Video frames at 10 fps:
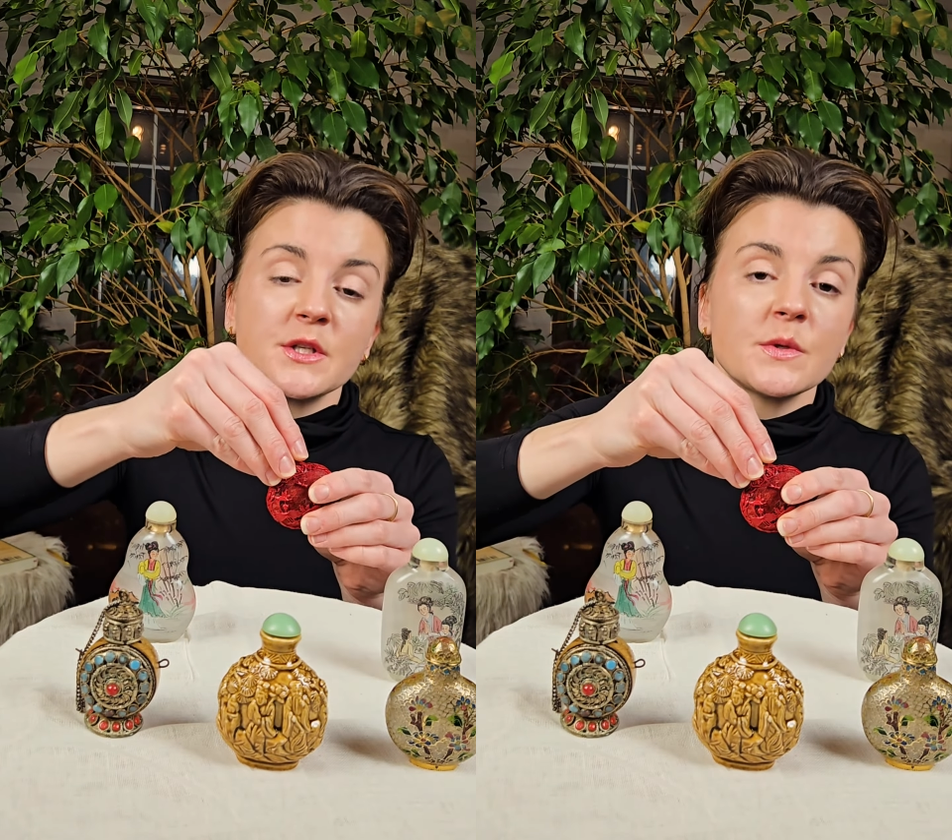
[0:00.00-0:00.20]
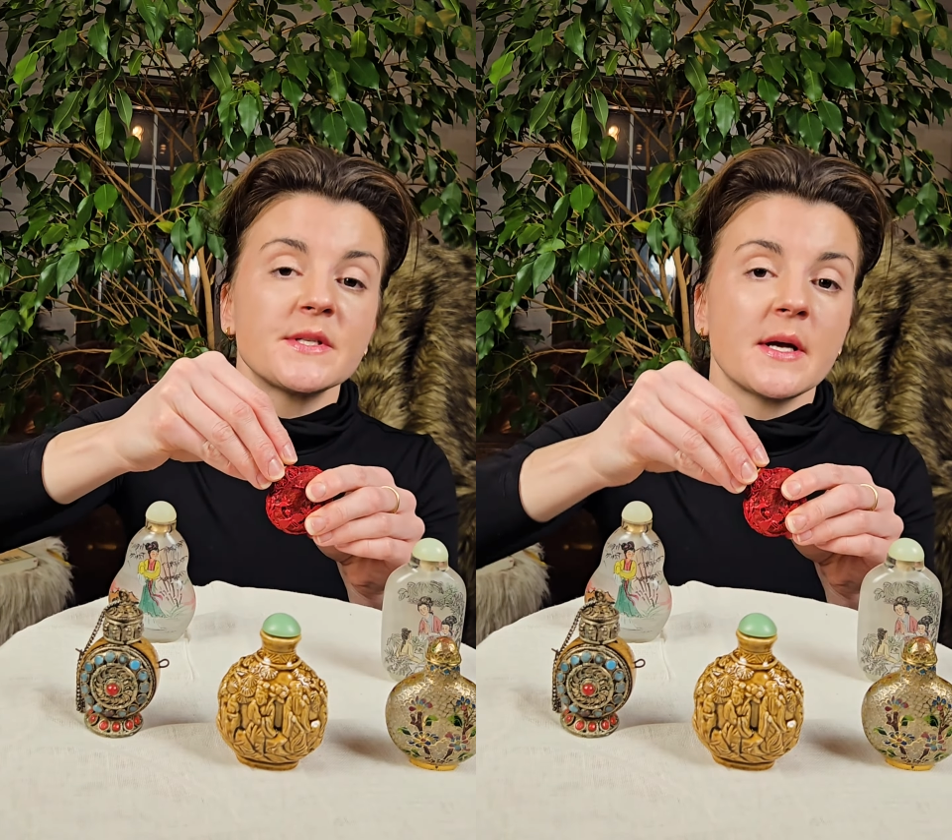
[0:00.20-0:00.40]

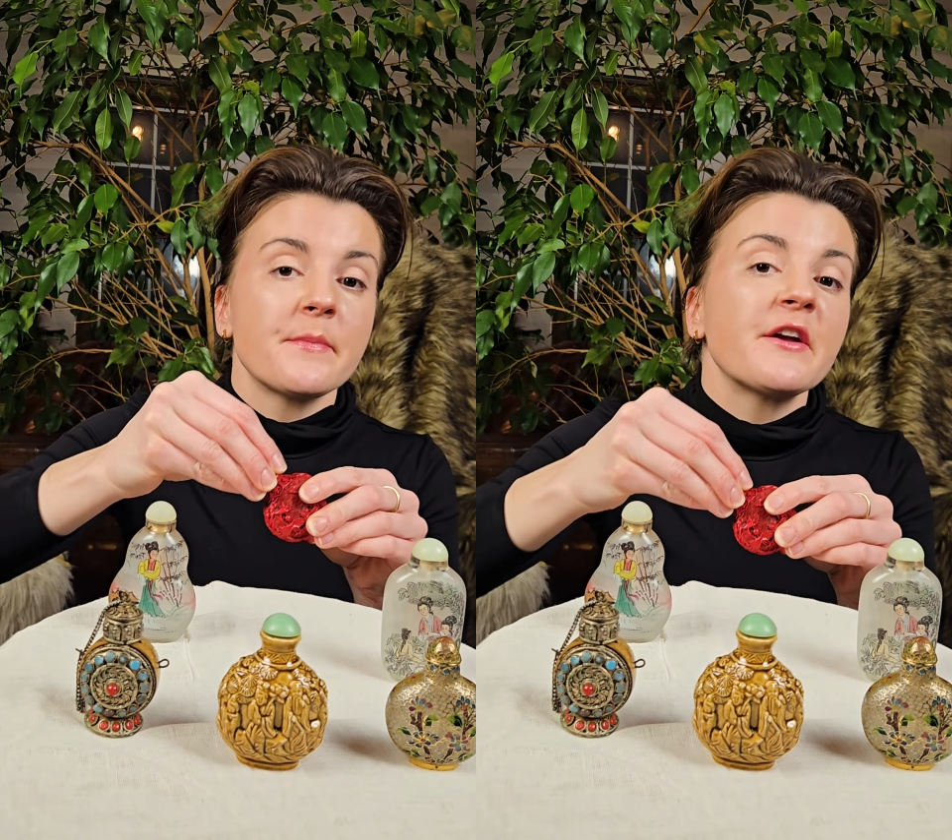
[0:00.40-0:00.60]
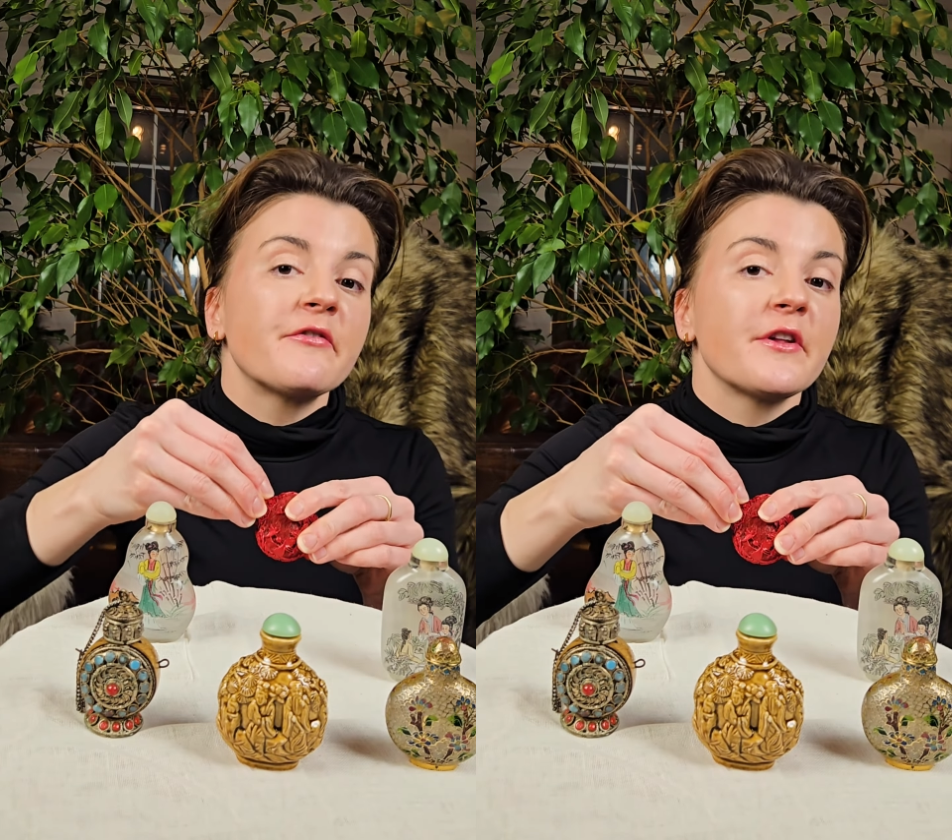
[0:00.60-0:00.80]
this was
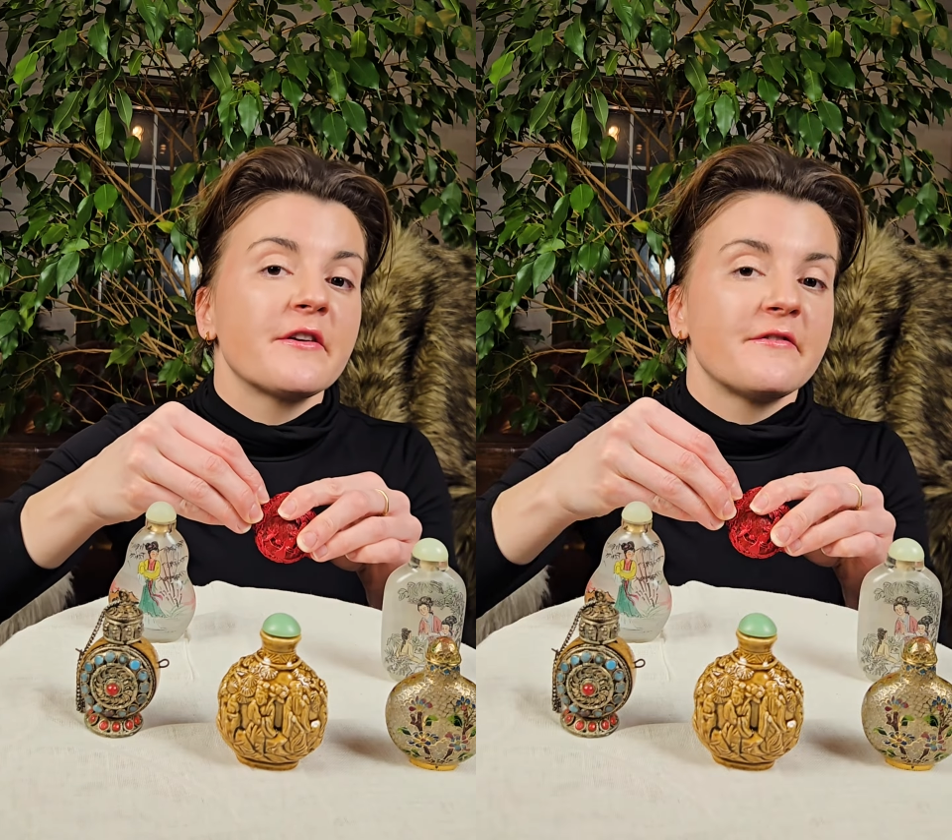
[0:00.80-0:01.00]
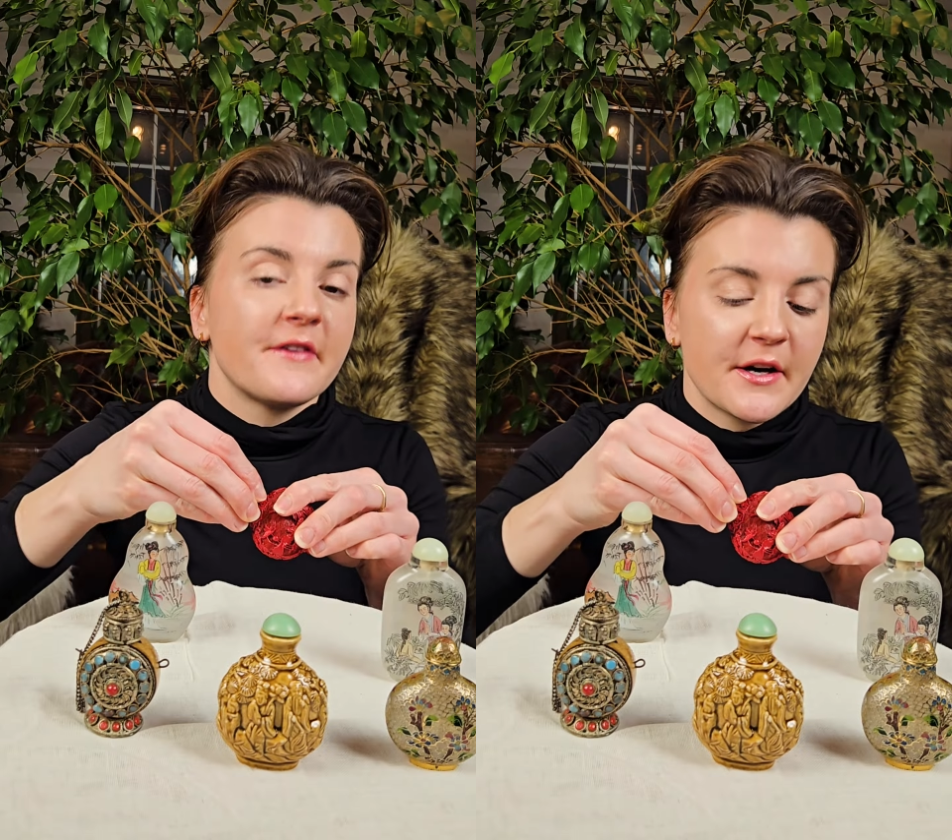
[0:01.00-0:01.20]
something for
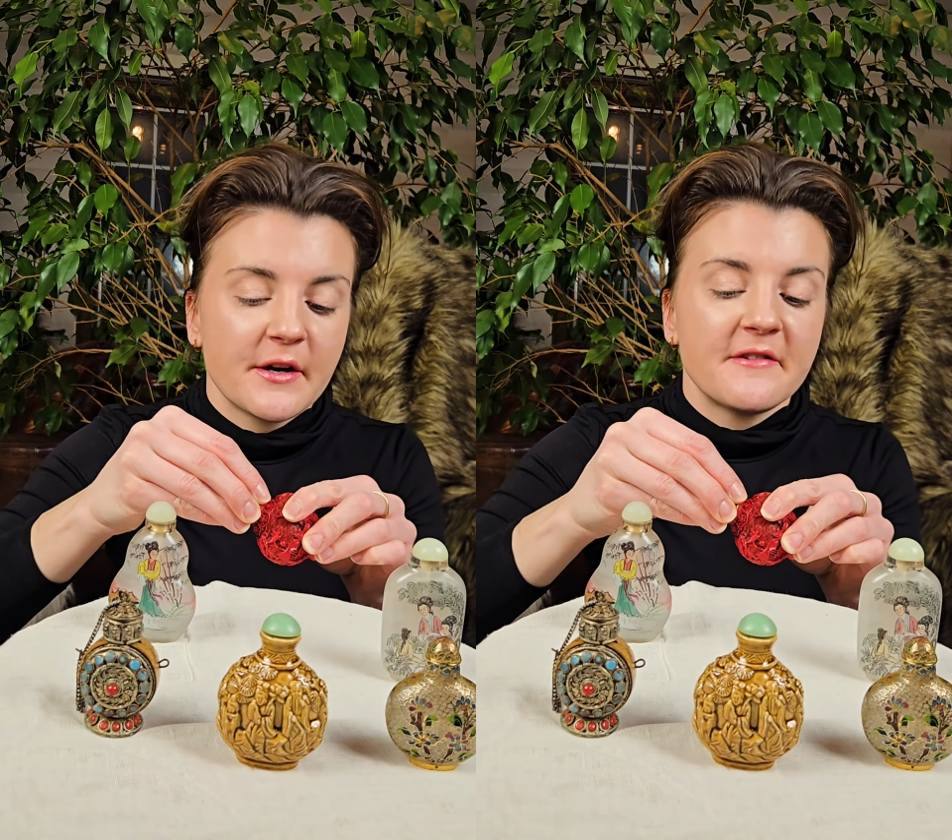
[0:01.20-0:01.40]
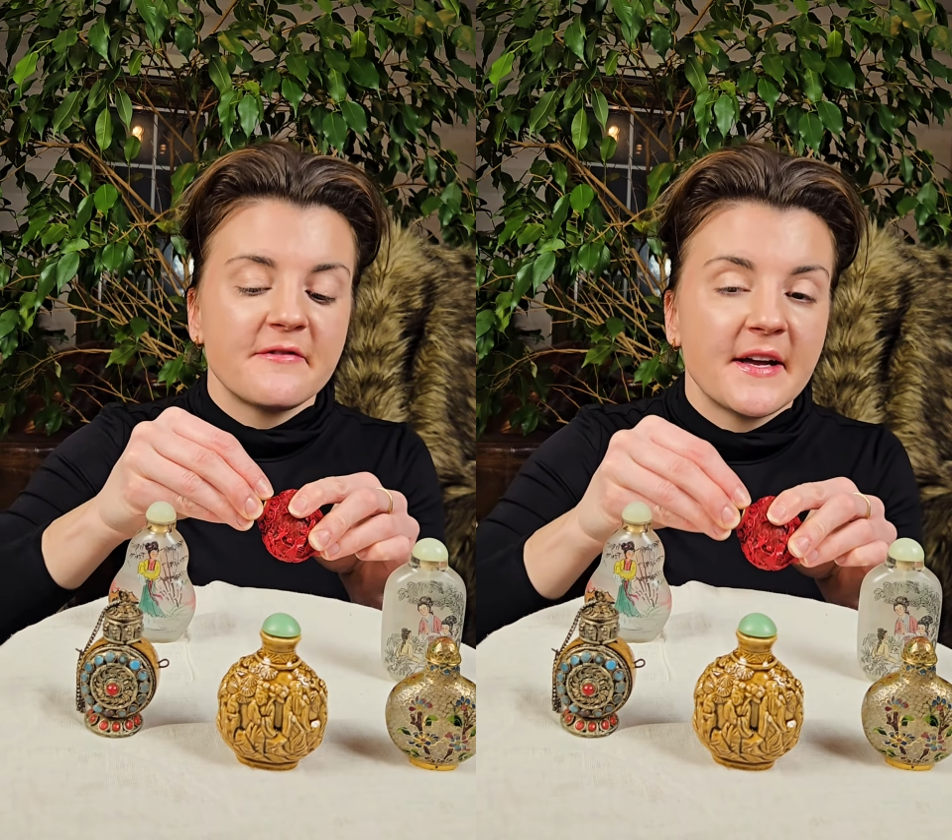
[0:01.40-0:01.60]
the
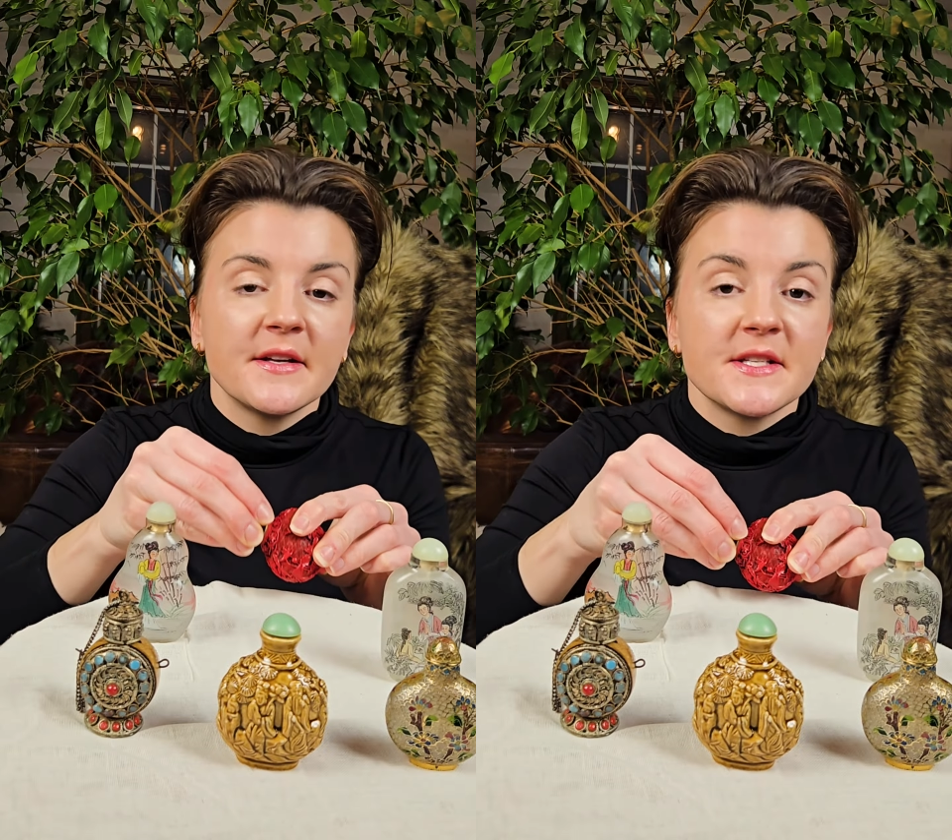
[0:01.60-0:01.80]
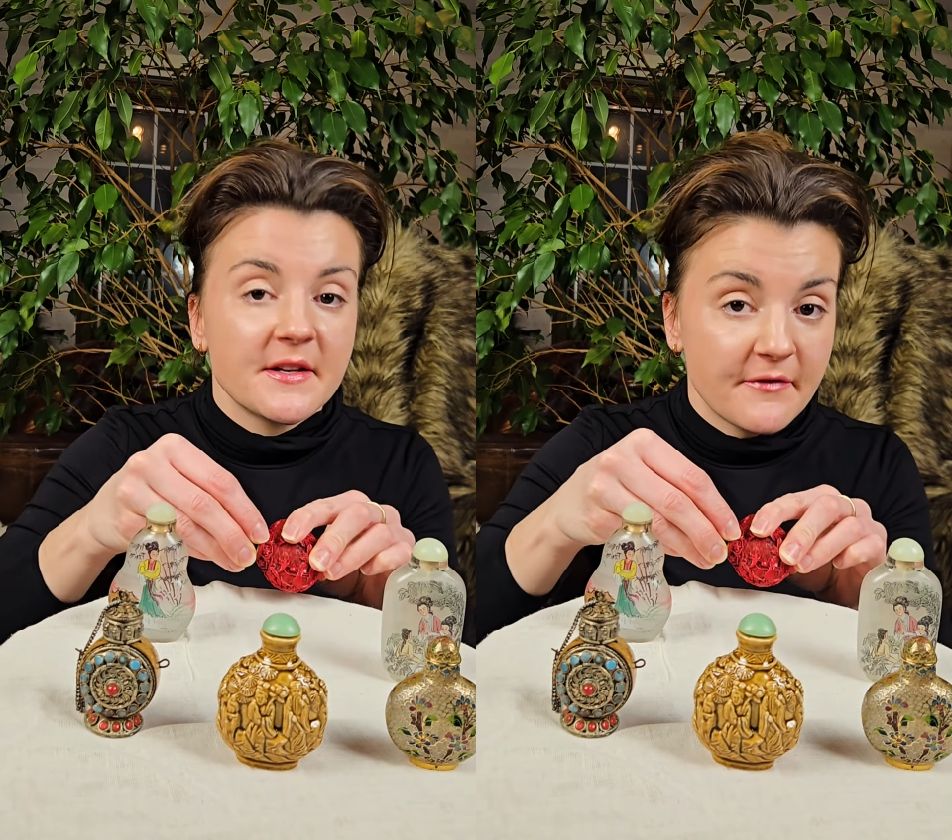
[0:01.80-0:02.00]
very
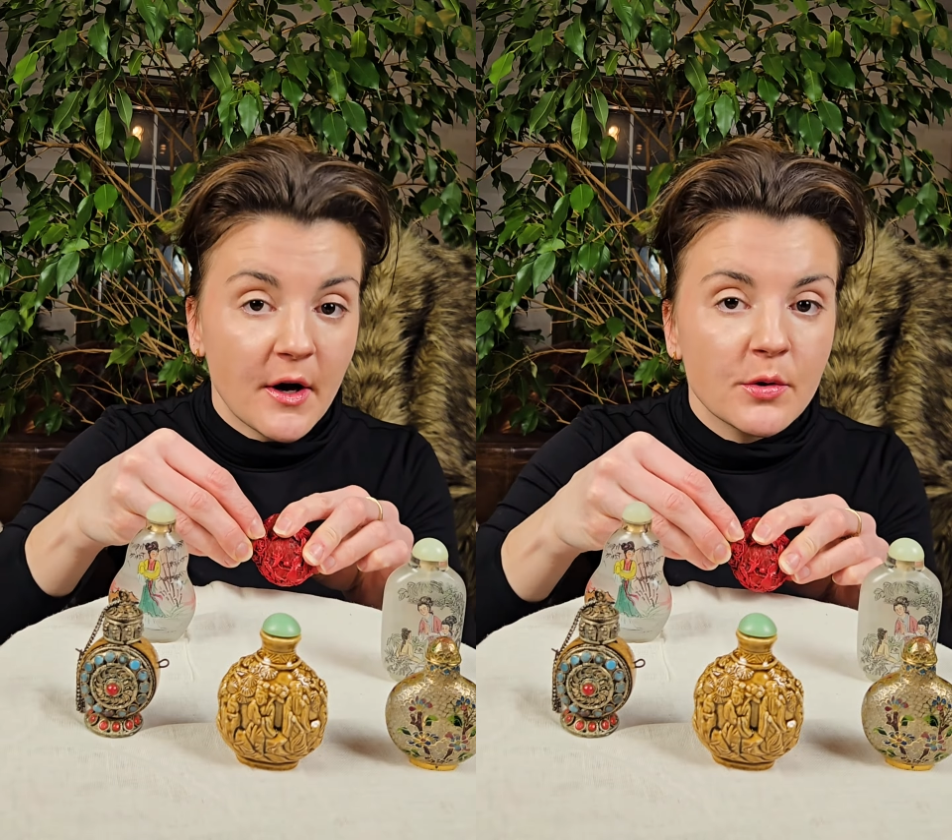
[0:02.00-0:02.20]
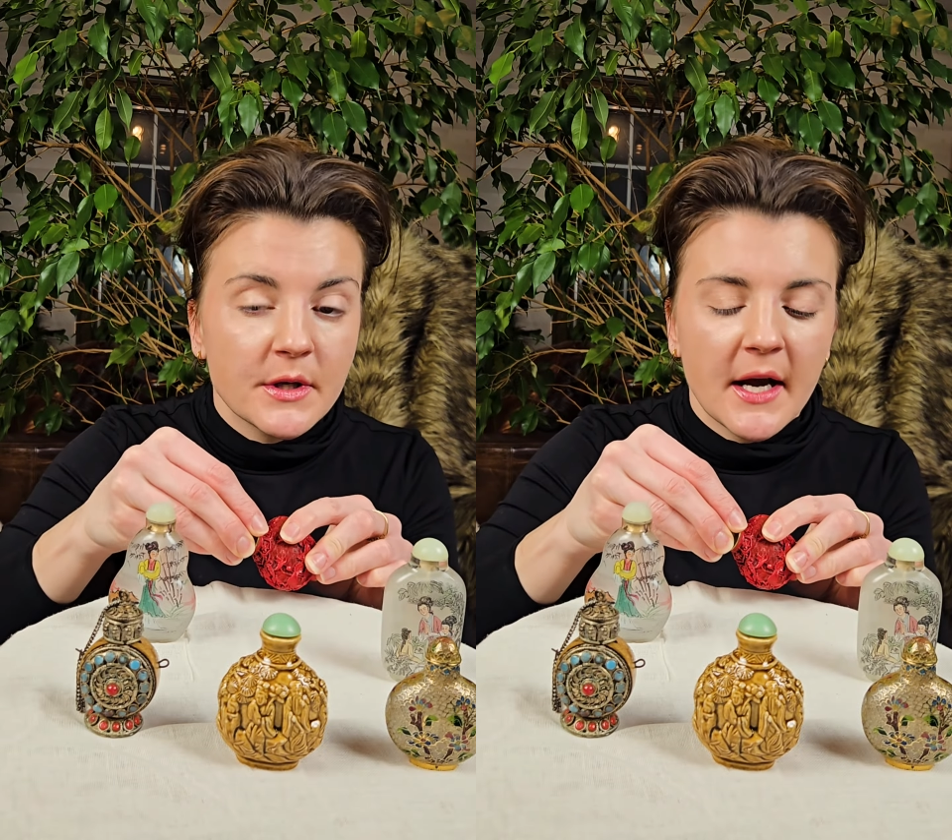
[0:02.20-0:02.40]
fancy
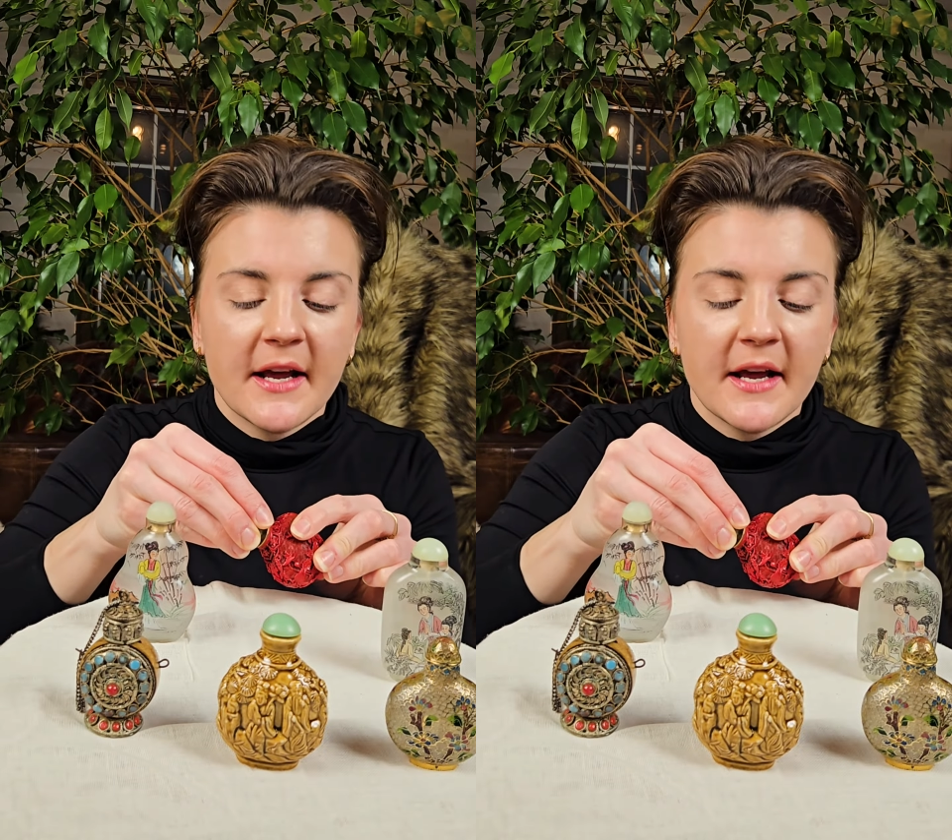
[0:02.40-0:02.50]
folk.